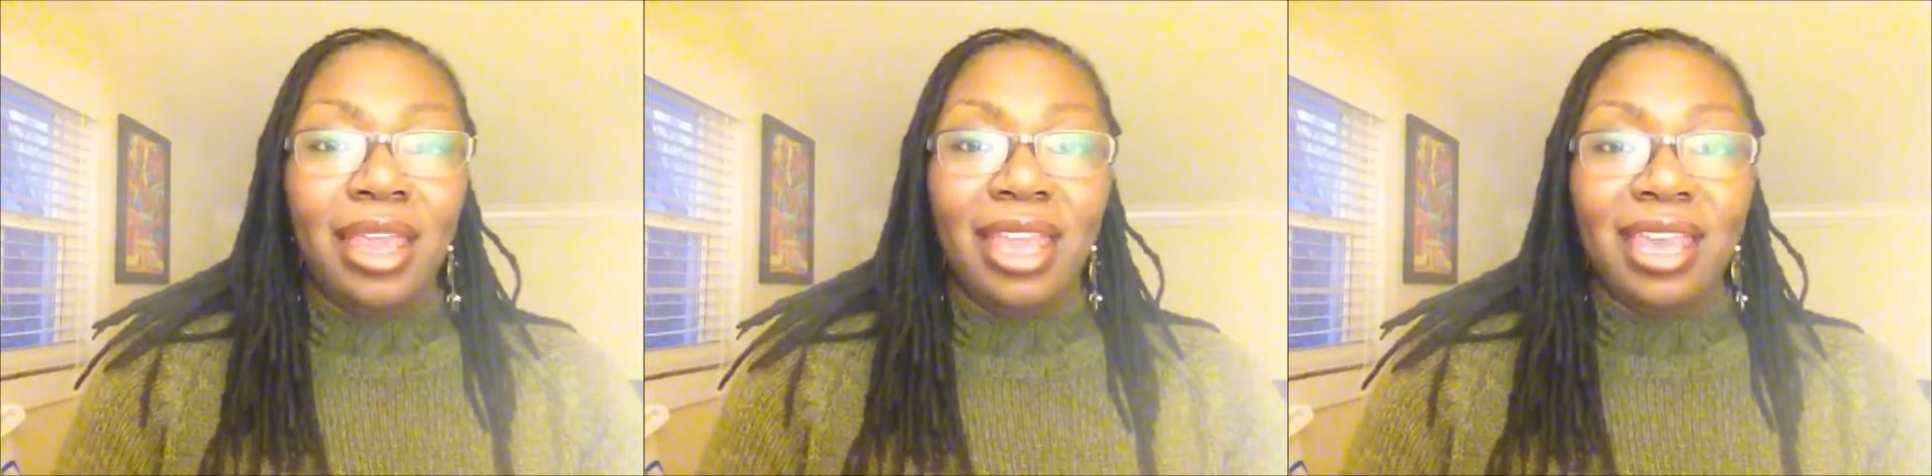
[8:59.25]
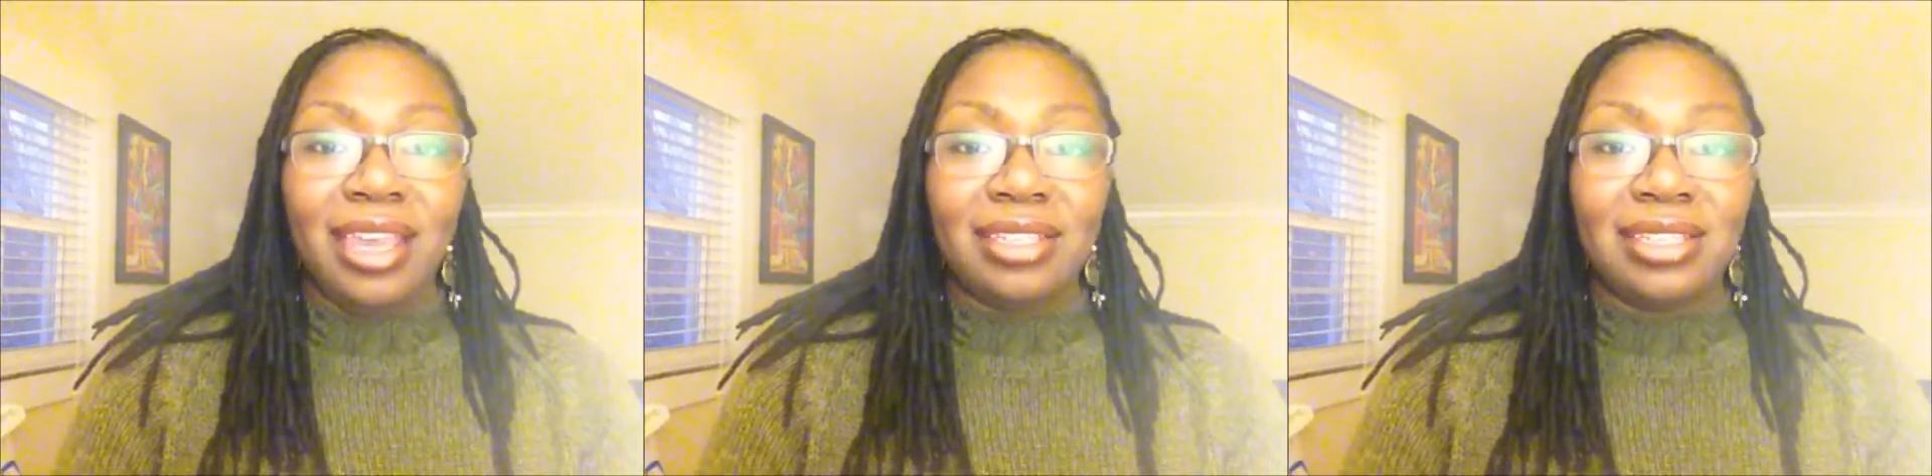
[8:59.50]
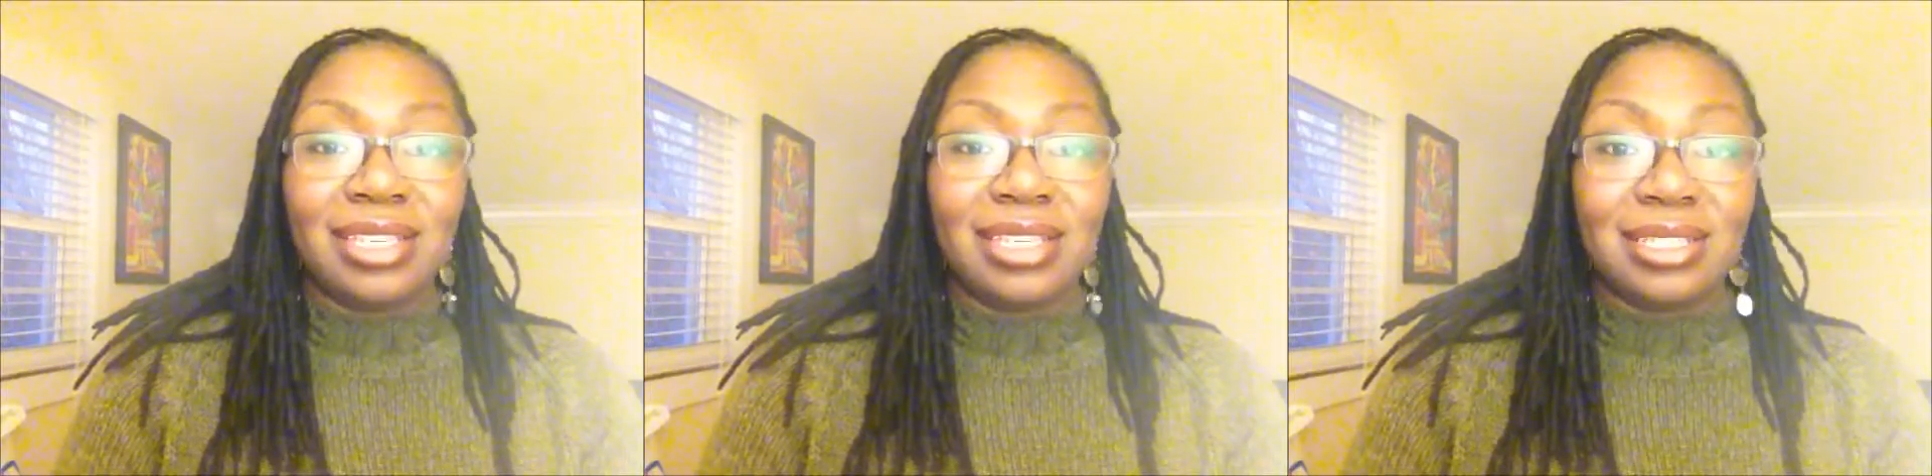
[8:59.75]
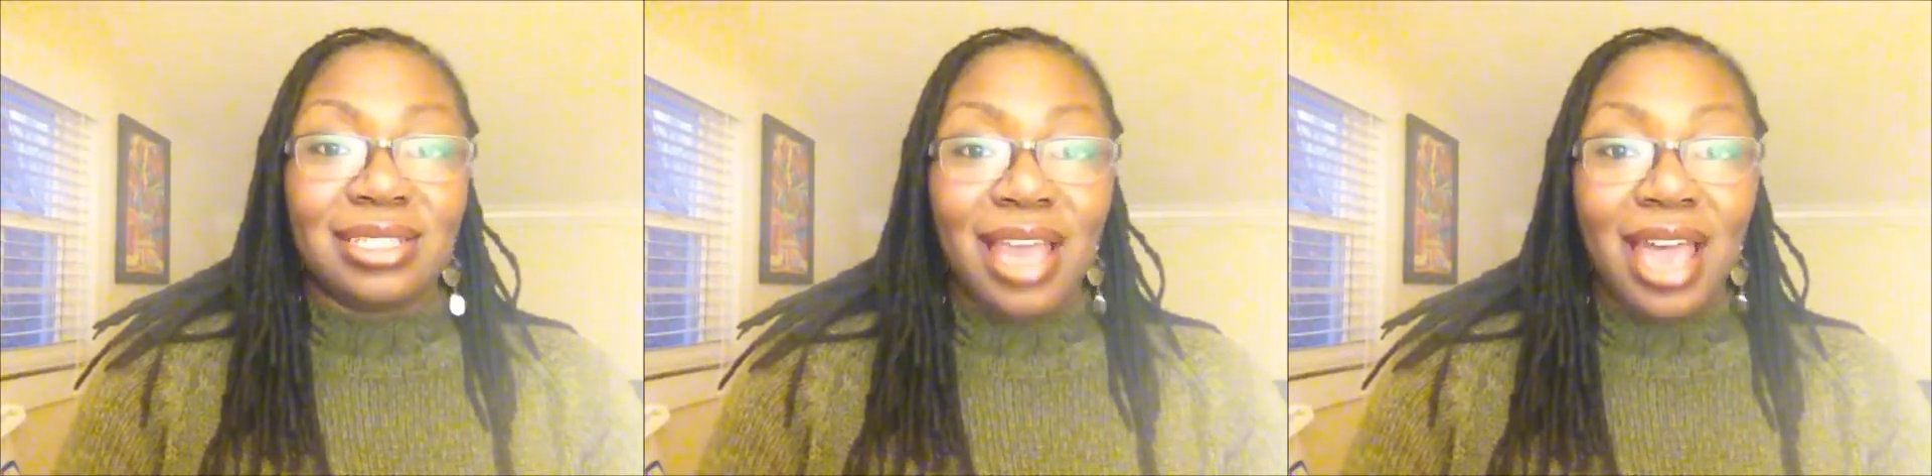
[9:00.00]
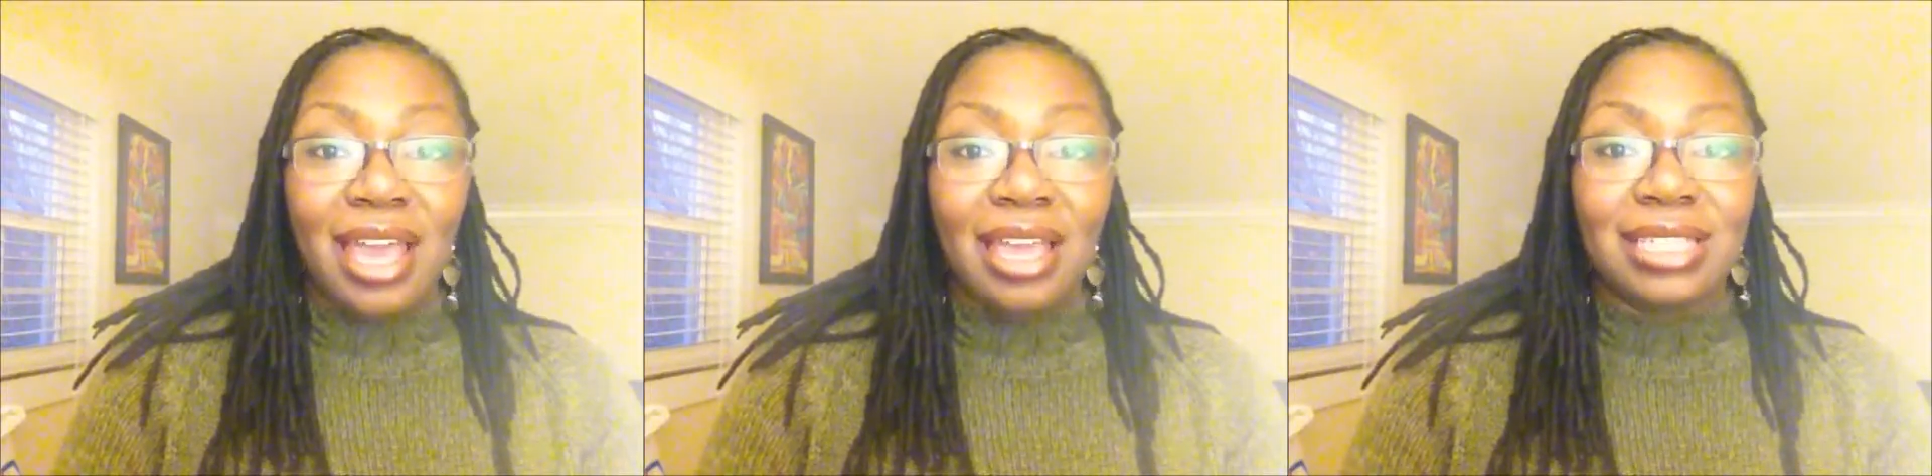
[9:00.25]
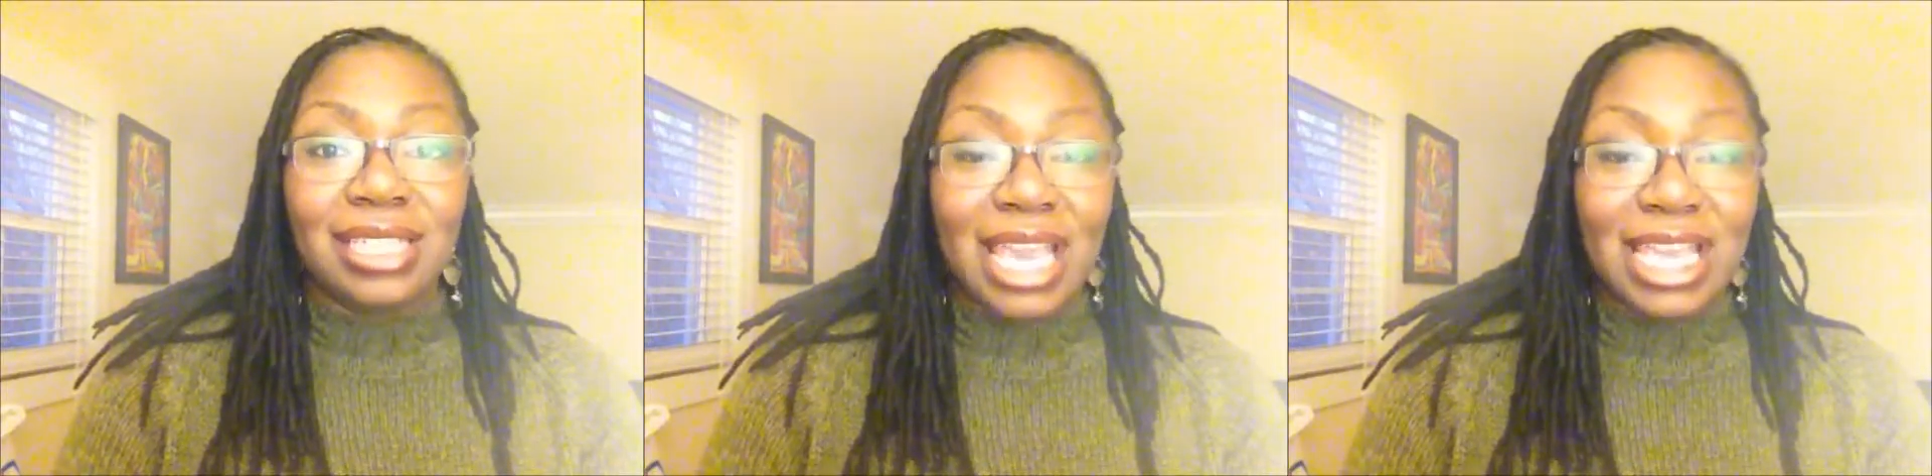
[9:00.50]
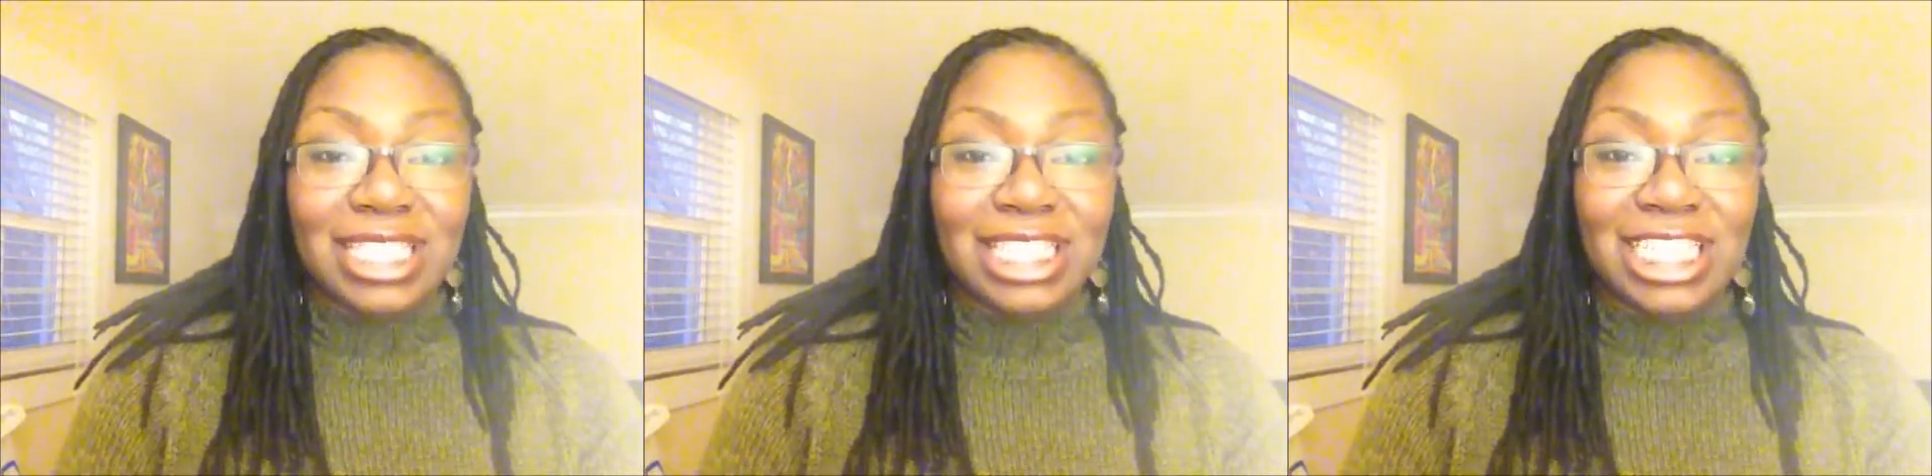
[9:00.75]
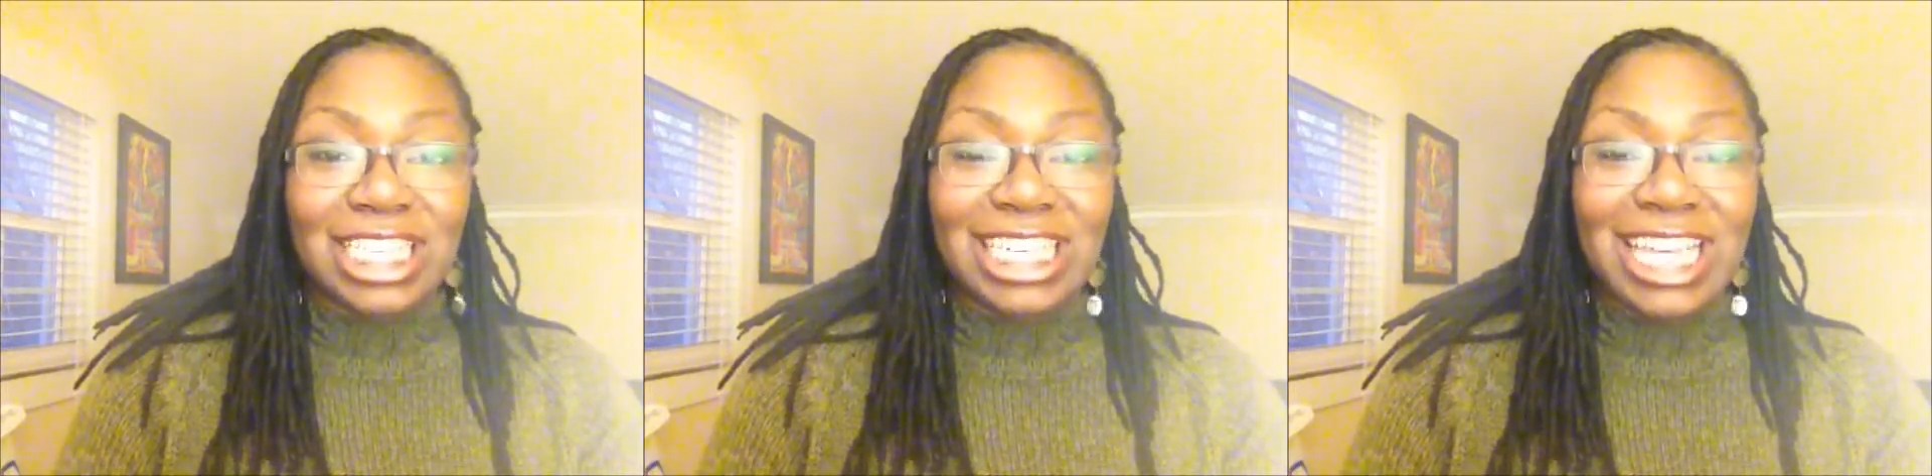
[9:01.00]
It does not taste
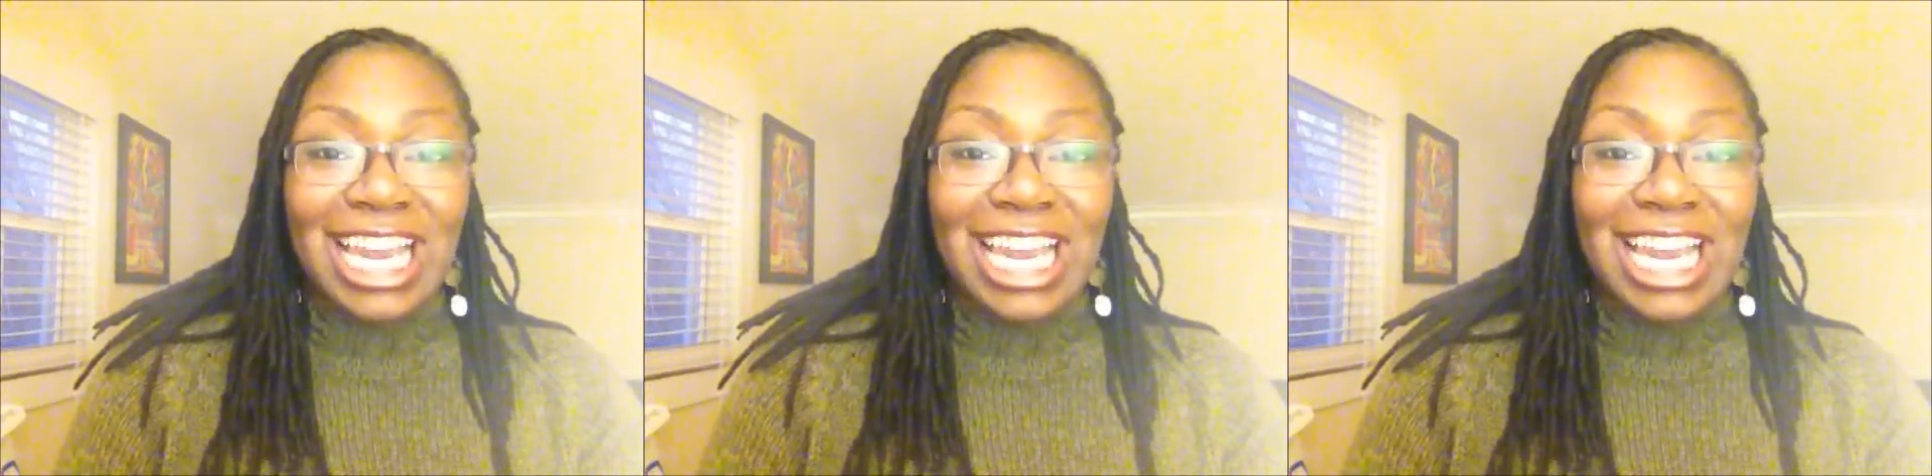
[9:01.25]
good,